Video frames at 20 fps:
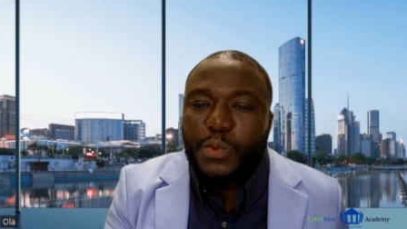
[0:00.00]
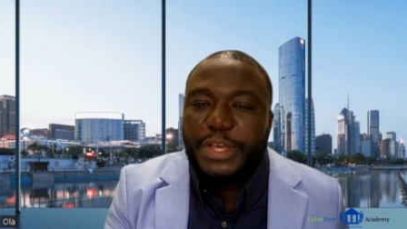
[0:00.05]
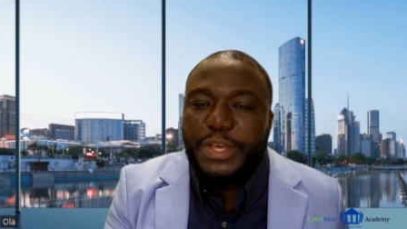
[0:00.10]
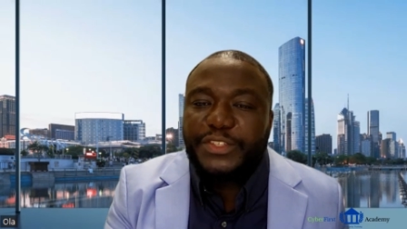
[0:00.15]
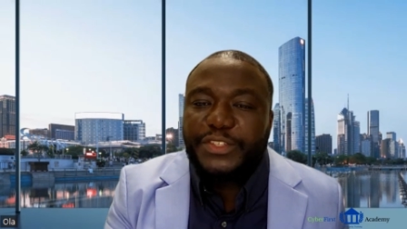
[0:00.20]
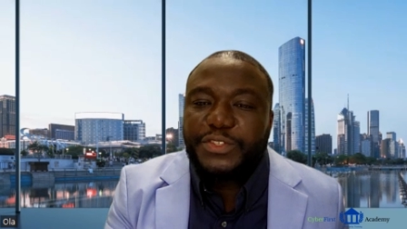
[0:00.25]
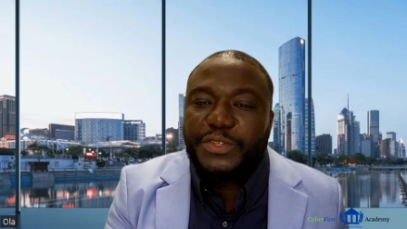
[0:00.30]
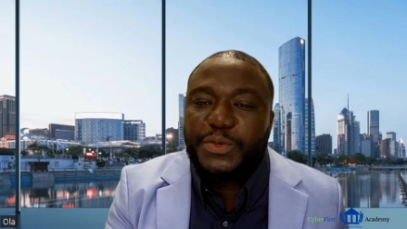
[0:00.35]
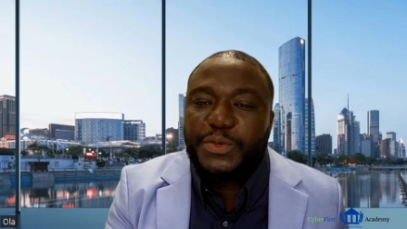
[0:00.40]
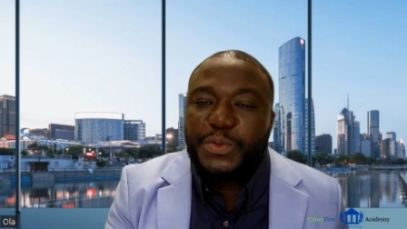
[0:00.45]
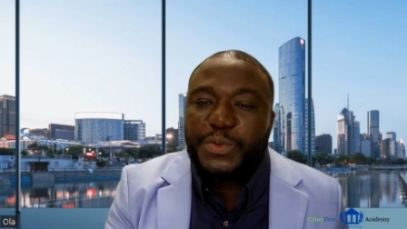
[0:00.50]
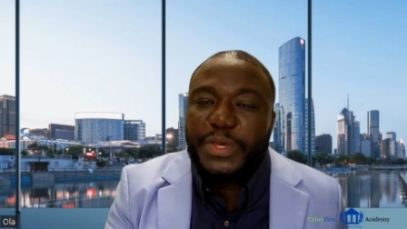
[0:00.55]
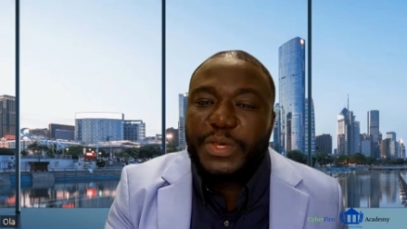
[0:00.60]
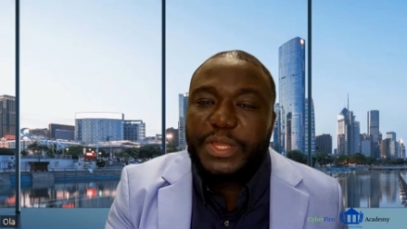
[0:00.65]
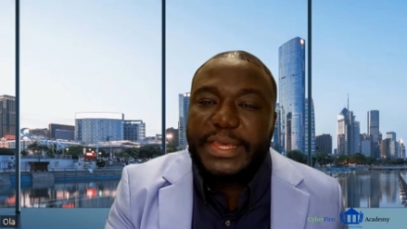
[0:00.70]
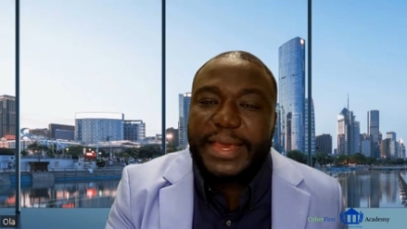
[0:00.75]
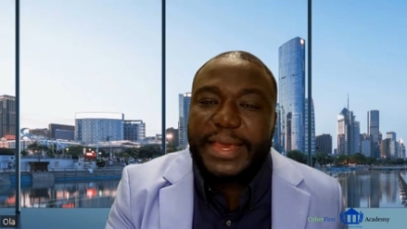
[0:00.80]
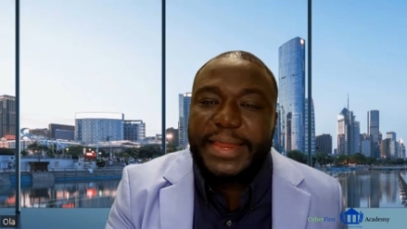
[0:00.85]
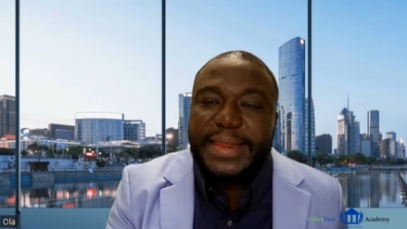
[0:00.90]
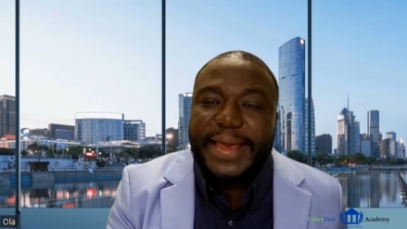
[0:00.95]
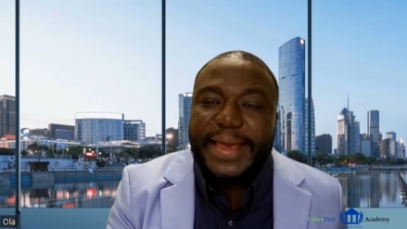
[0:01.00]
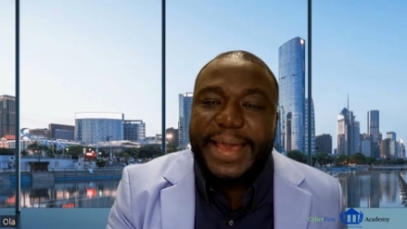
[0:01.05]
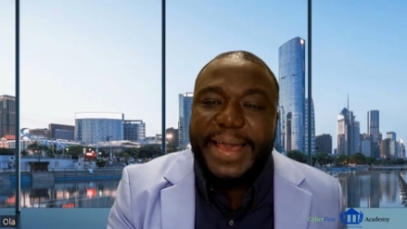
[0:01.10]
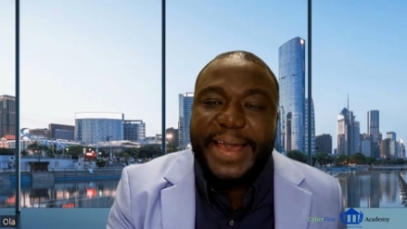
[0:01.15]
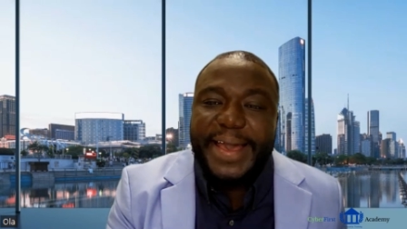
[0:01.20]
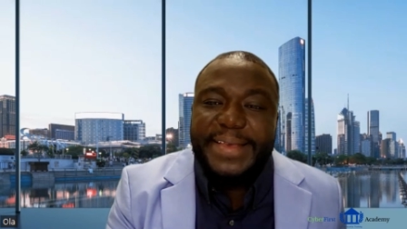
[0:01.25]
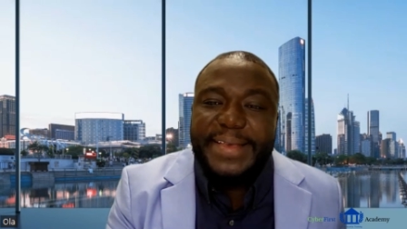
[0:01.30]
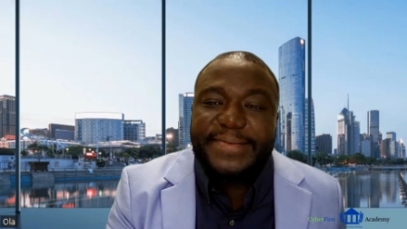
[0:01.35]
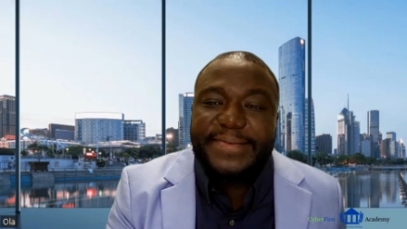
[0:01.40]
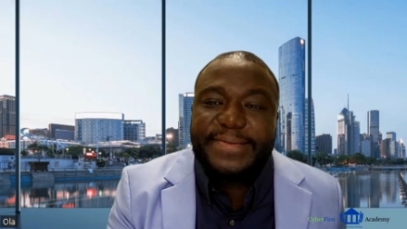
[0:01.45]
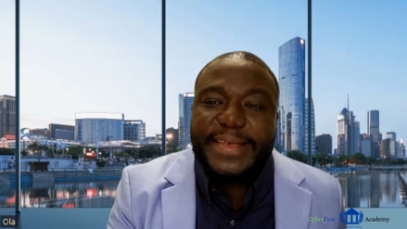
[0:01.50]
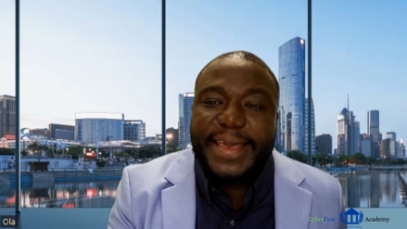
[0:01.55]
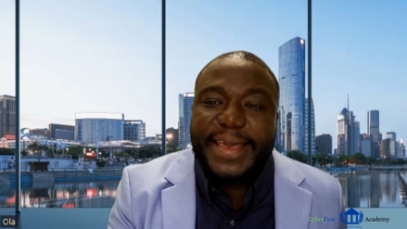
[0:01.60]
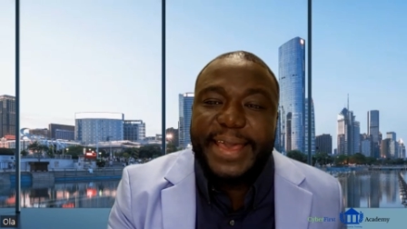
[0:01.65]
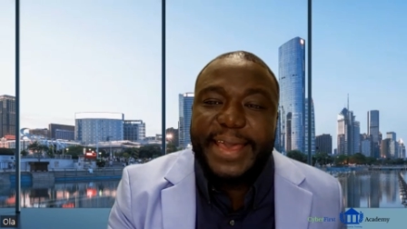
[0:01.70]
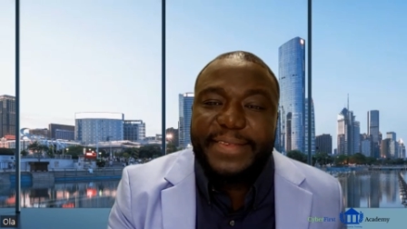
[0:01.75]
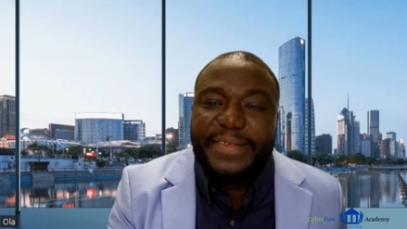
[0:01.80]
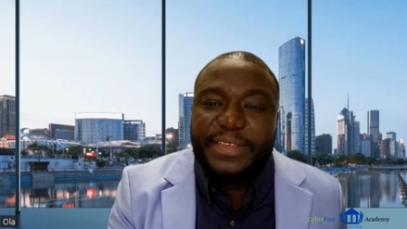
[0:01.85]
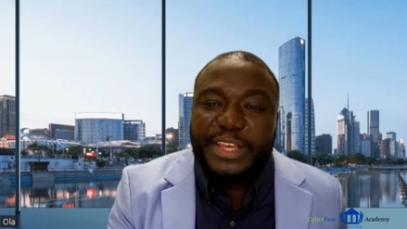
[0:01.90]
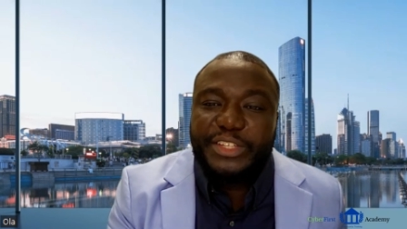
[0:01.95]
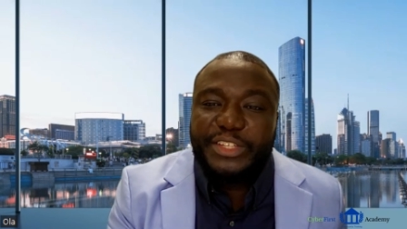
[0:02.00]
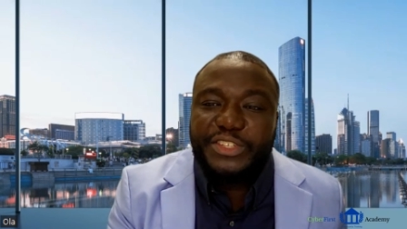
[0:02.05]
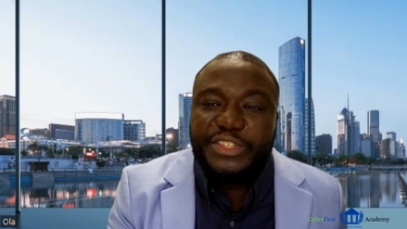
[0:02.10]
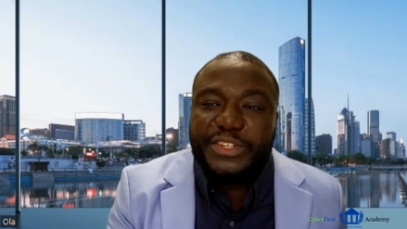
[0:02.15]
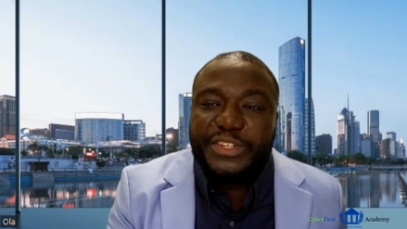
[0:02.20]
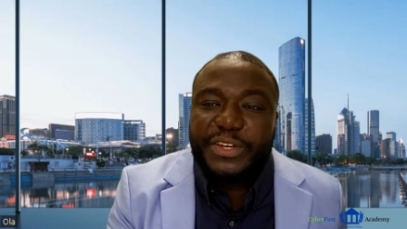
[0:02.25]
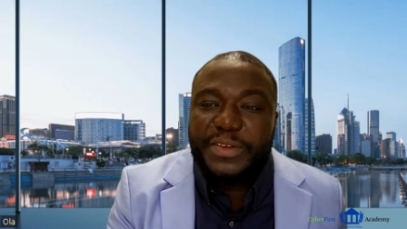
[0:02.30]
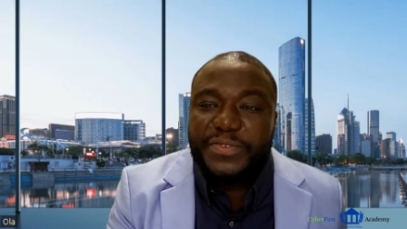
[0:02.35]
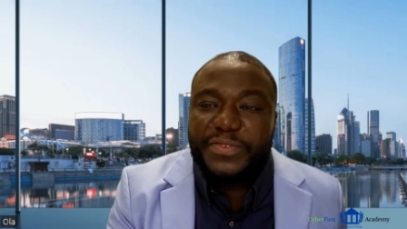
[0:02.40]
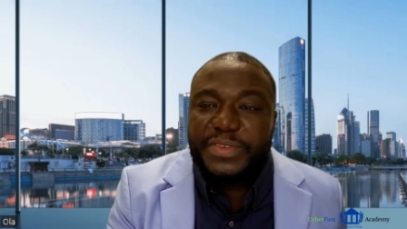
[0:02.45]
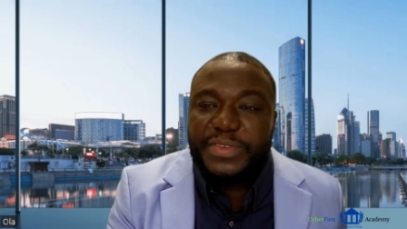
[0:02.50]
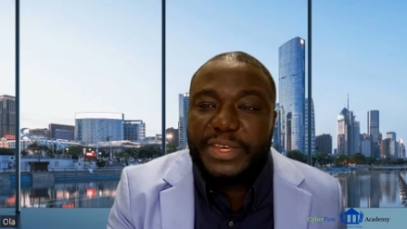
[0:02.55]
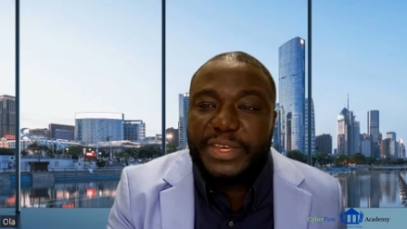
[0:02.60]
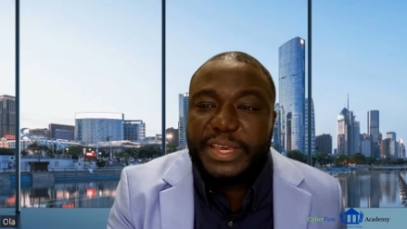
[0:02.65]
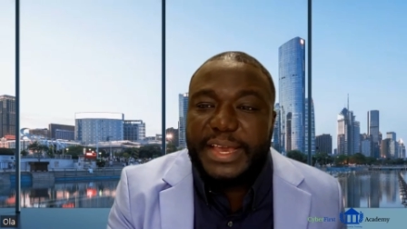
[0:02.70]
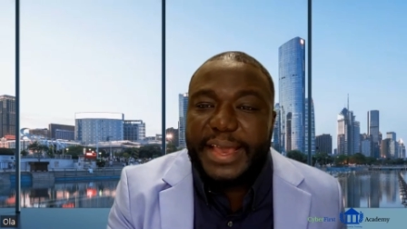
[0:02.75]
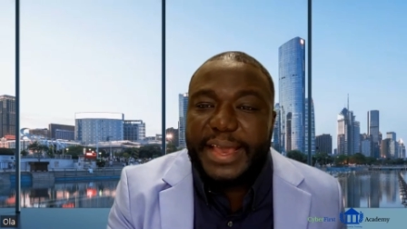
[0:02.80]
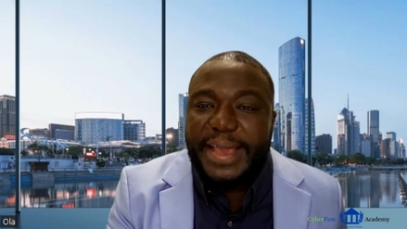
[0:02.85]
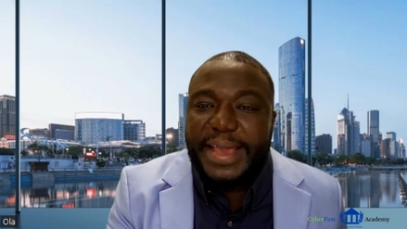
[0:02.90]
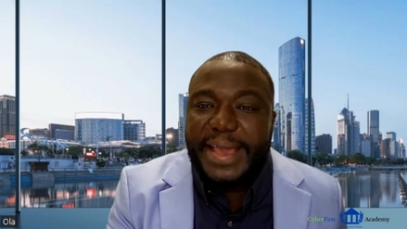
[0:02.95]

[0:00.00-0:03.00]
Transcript: question you could get asked as a GRC